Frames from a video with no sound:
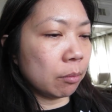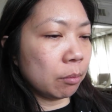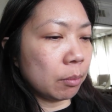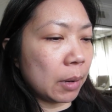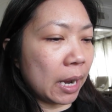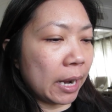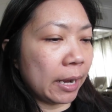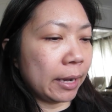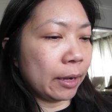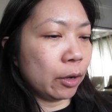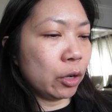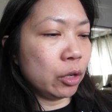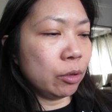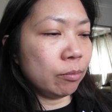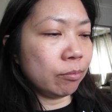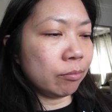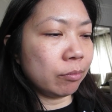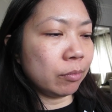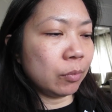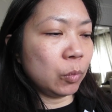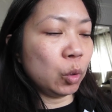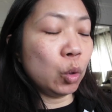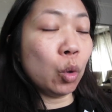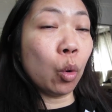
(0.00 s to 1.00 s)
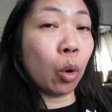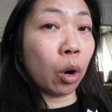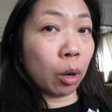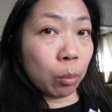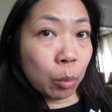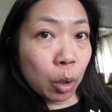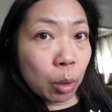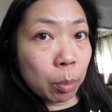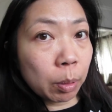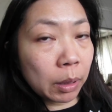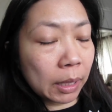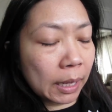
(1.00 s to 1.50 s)
my
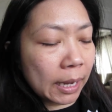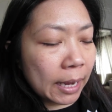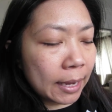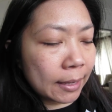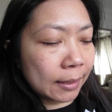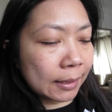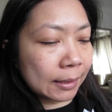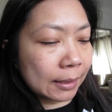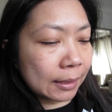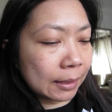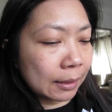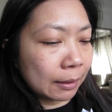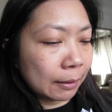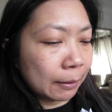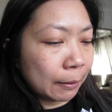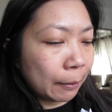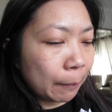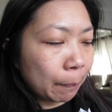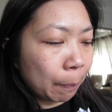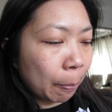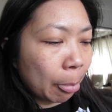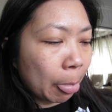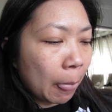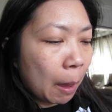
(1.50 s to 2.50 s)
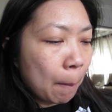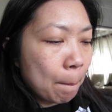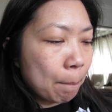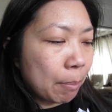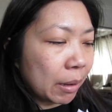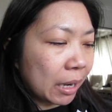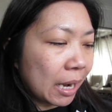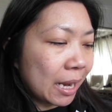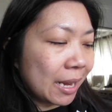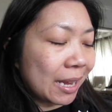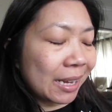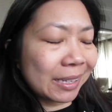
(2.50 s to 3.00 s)
normal place,
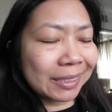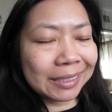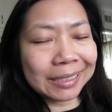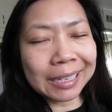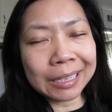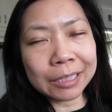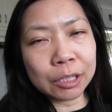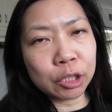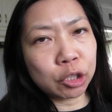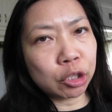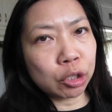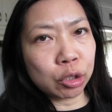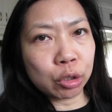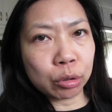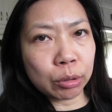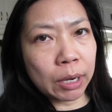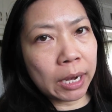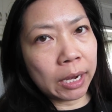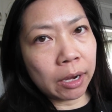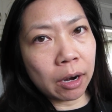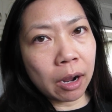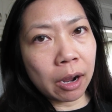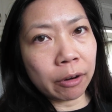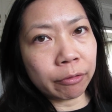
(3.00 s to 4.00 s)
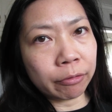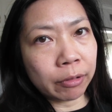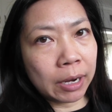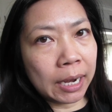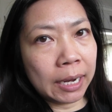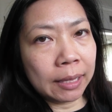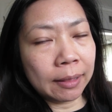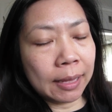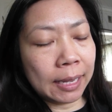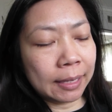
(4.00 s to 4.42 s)
but I guess that's the trade-off, right?